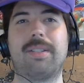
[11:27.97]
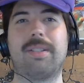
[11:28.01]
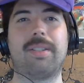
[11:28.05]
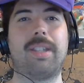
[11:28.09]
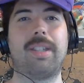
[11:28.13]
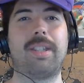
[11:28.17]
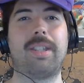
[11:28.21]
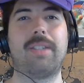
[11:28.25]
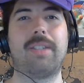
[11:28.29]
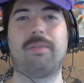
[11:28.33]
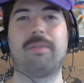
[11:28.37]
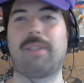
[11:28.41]

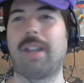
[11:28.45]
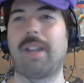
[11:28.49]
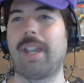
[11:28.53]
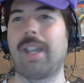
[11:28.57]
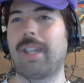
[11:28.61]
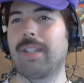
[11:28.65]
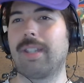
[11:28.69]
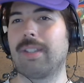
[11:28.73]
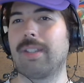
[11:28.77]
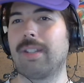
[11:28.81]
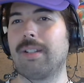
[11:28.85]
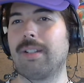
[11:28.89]
Thank you for
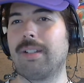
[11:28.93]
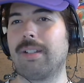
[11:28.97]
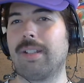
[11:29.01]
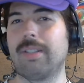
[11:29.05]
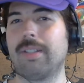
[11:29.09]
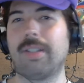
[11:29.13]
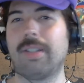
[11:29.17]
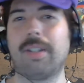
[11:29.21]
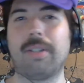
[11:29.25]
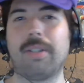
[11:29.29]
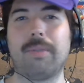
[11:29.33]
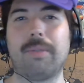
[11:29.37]
hanging
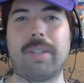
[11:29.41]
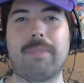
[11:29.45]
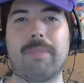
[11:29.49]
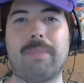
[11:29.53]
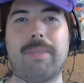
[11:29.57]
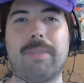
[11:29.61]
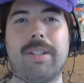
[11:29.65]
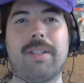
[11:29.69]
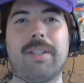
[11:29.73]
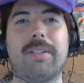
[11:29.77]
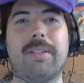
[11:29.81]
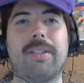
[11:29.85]
in there with
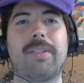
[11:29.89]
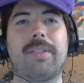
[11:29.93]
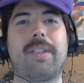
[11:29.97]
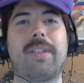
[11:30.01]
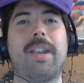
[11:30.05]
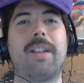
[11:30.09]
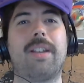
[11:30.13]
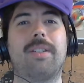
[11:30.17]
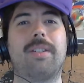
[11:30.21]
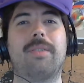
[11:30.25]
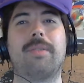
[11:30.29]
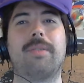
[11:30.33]
me on this
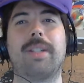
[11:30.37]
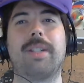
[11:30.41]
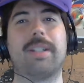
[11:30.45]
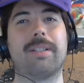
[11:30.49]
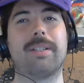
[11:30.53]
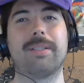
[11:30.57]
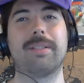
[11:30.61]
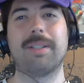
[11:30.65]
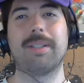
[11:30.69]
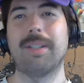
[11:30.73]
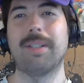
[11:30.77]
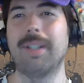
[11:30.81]
Halloween.